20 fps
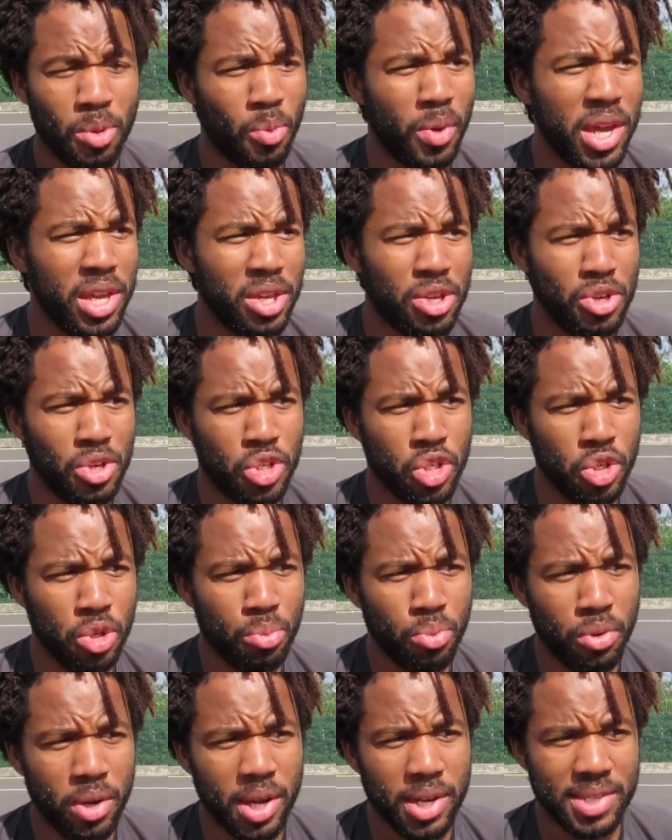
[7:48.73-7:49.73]
The way
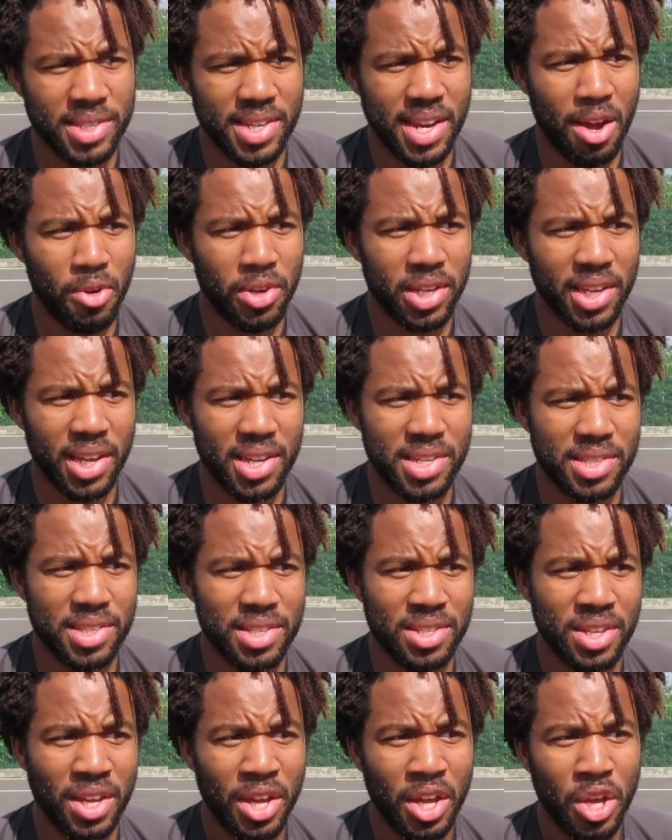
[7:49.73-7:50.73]
YouTube works
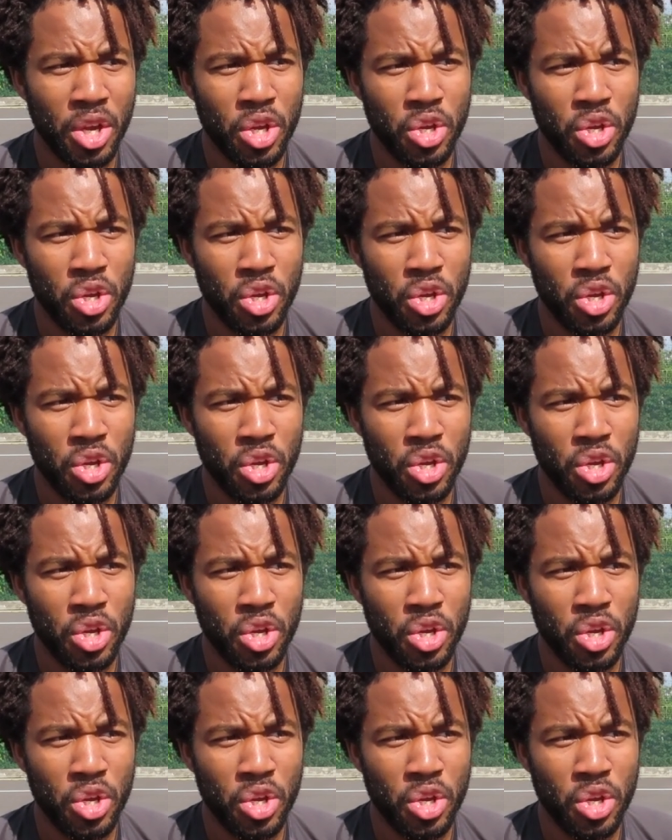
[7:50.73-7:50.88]
nowadays is